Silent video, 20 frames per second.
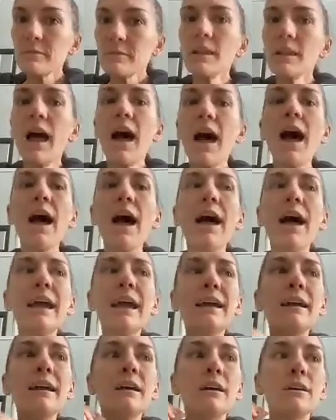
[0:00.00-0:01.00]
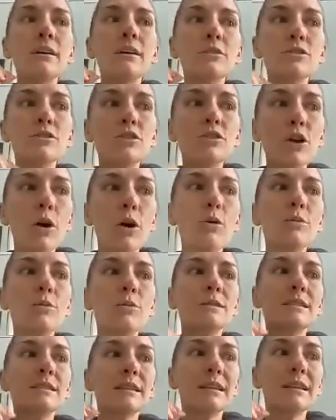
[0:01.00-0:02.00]
I
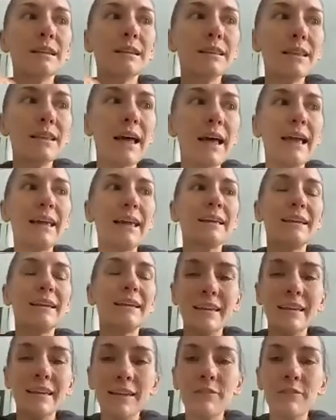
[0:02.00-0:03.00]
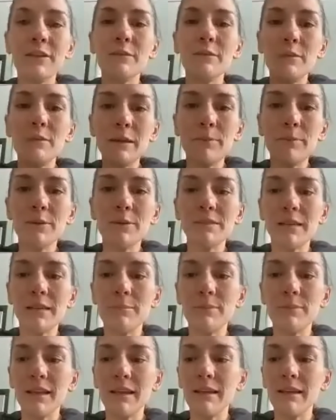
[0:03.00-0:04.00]
don't like giving people
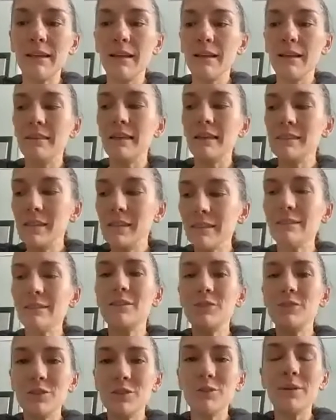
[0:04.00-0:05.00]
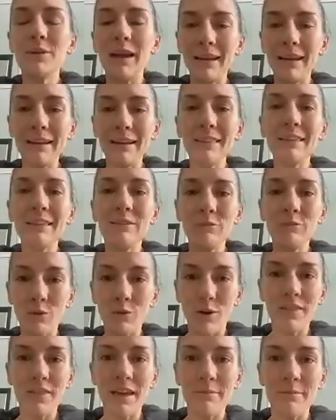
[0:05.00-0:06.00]
something that doesn't do anything
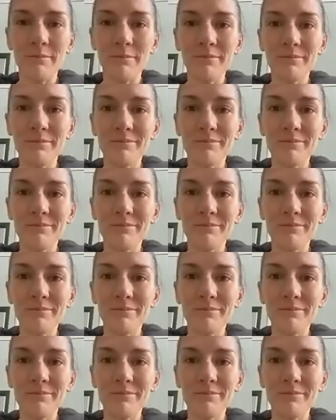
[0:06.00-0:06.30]
for them.